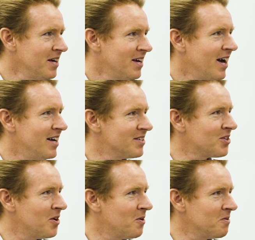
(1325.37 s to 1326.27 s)
Yes. And
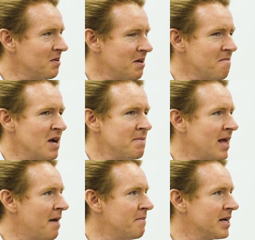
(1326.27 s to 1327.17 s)
so maybe
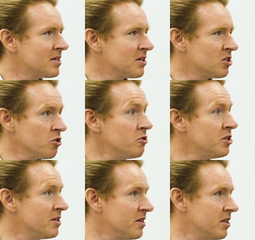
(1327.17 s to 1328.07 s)
that makes
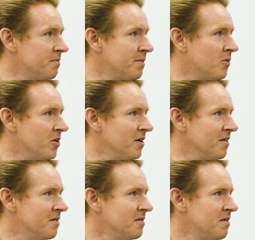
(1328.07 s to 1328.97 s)
solutions a little bit
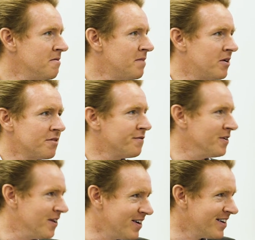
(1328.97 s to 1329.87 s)
more bountiful.